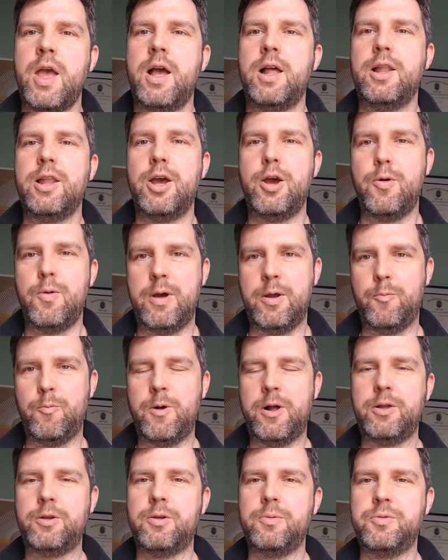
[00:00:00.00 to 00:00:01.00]
Hello and
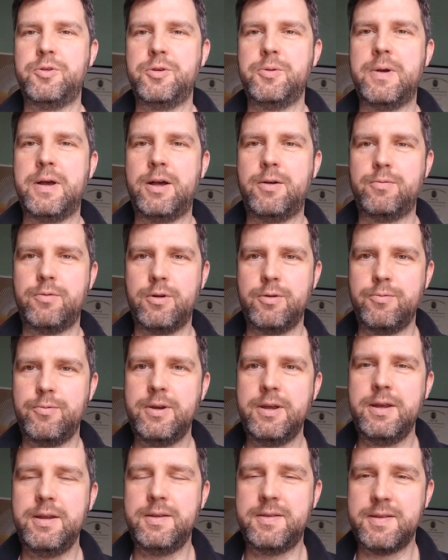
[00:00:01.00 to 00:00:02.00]
welcome to Ellroy
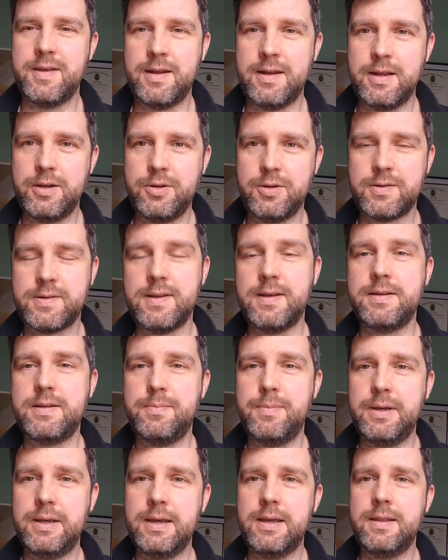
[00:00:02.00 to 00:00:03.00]
Reads, and I'd just like
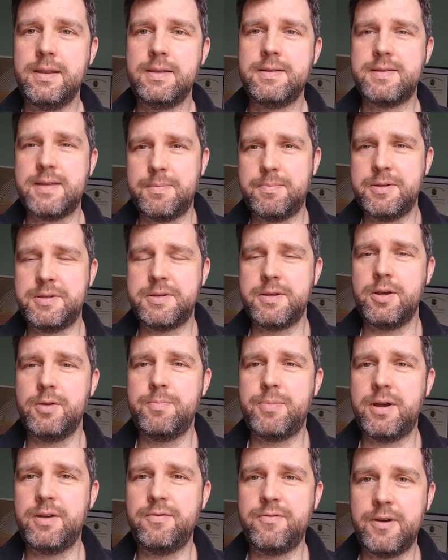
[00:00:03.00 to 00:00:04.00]
to begin this episode
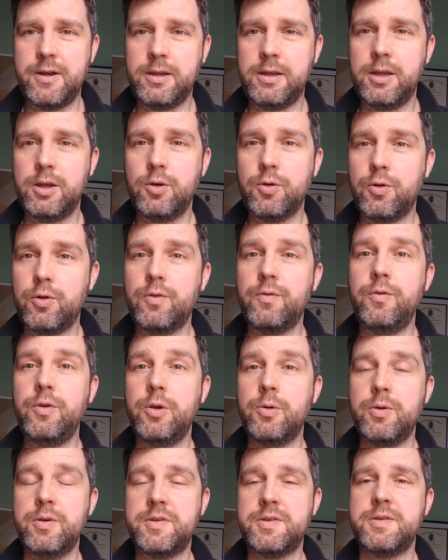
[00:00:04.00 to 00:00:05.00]
by thanking all
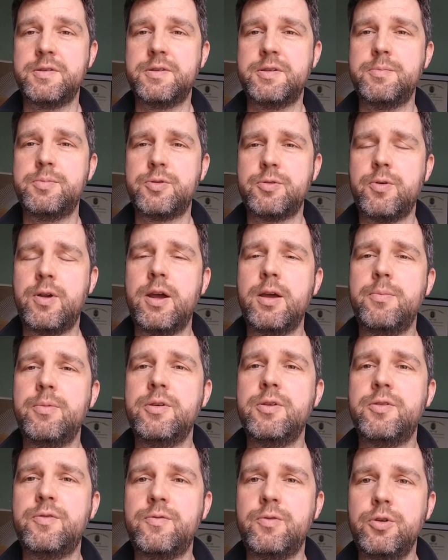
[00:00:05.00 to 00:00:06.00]
viewers and
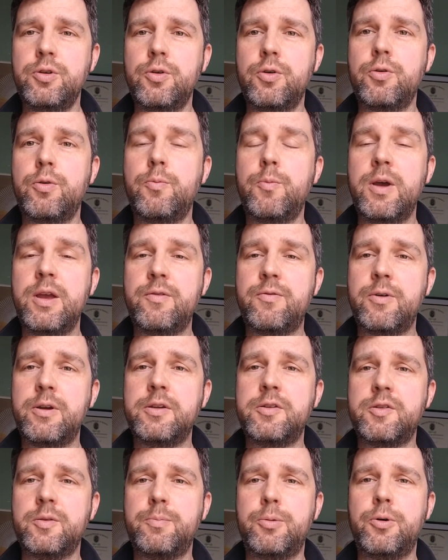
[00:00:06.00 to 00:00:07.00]
subscribers for your
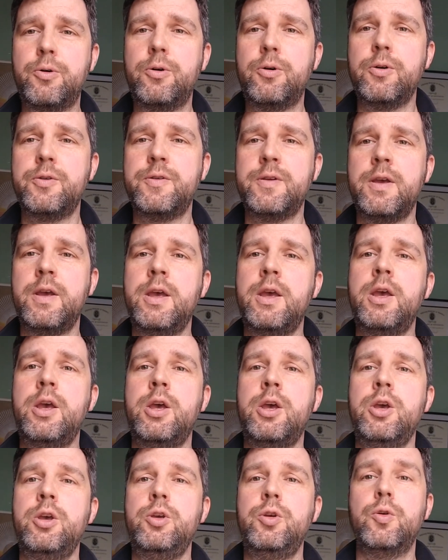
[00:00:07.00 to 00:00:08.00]
unwavering support,
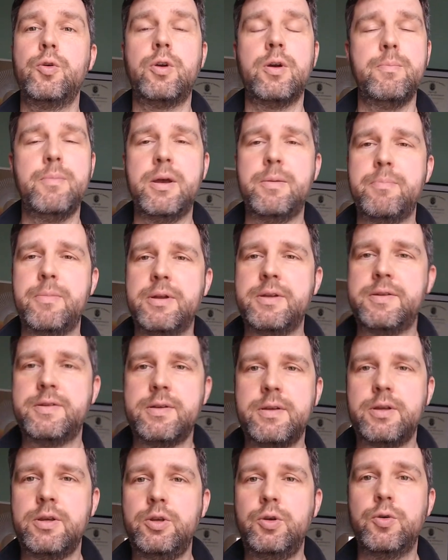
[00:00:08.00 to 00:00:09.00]
your
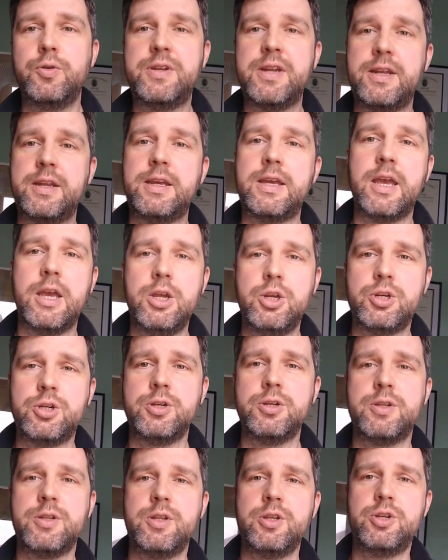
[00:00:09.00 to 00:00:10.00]
commitment, your
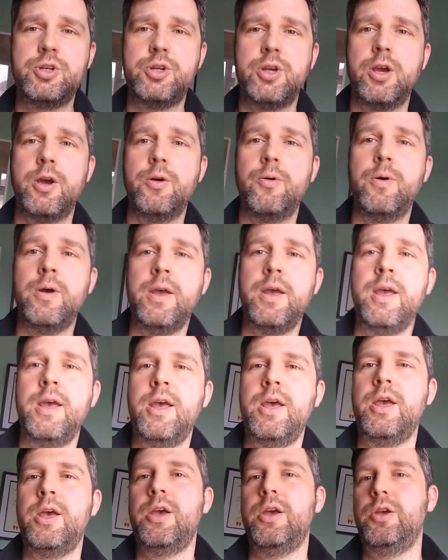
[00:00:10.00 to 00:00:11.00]
dedication to the show,
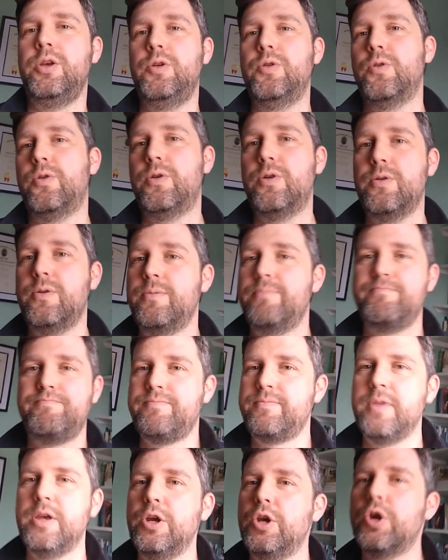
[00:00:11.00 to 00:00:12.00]
your
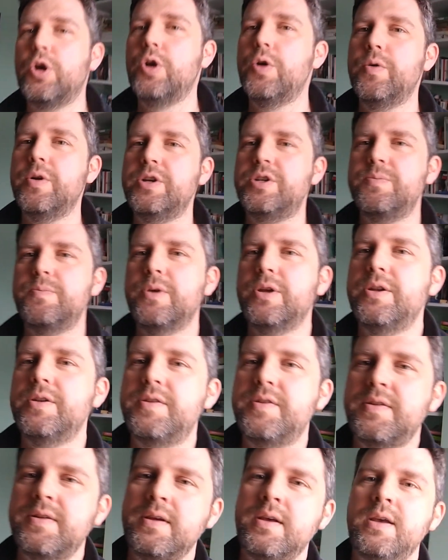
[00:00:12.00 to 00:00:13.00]

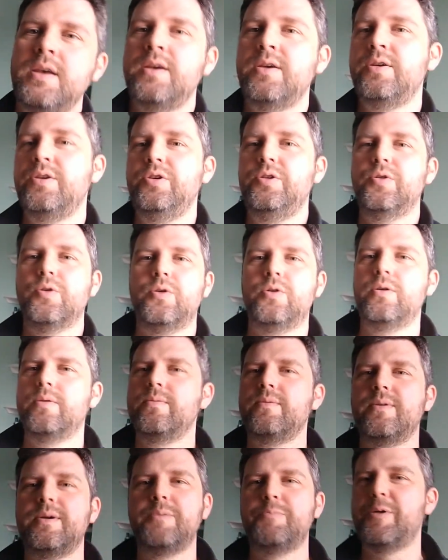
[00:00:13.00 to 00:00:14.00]
encouragement, your...
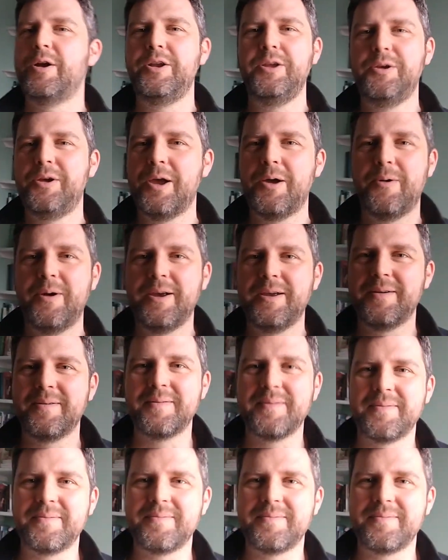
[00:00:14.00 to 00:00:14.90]
Where are you going?